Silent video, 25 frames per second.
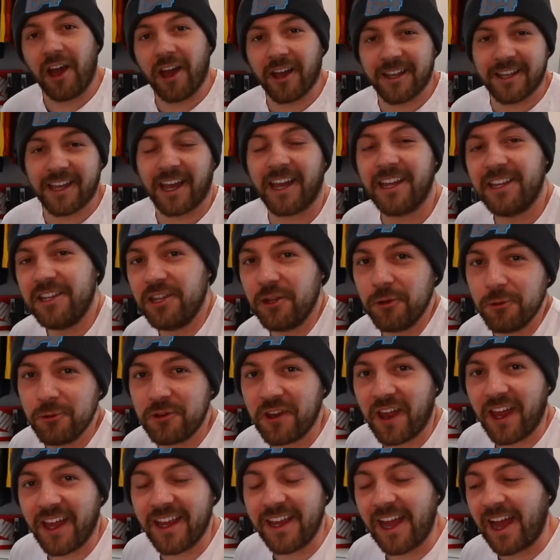Okay, new
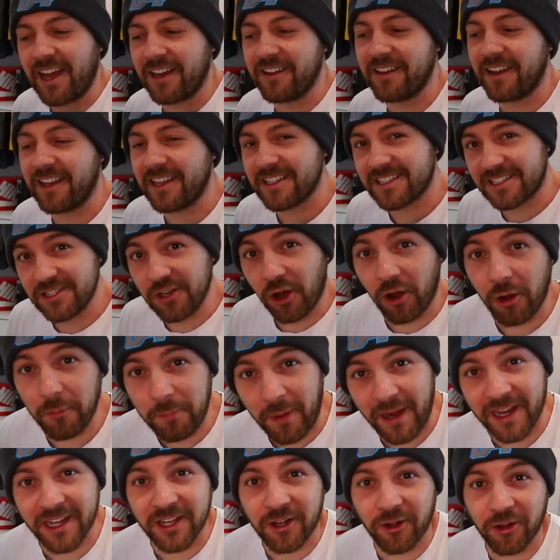day, and it's not a
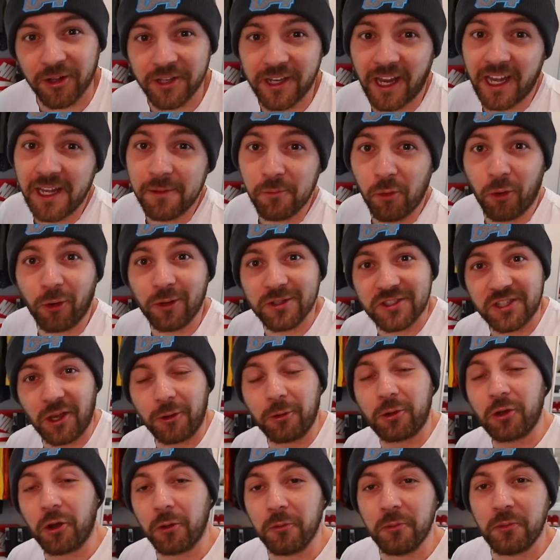bank holiday anymore,
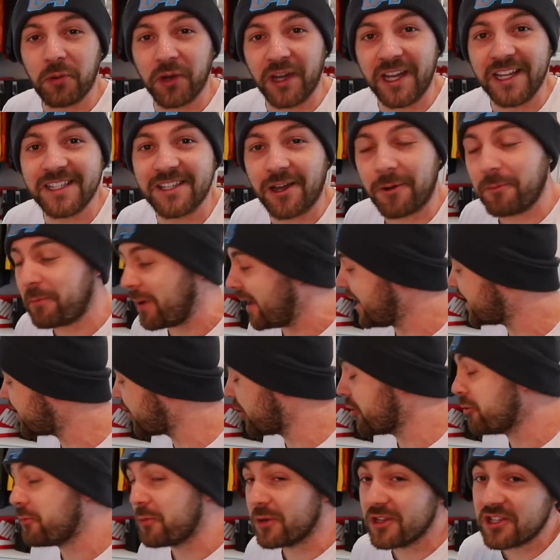so companies are back
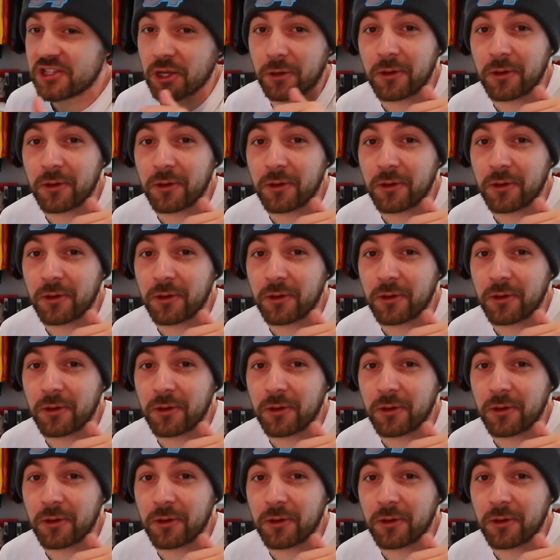open.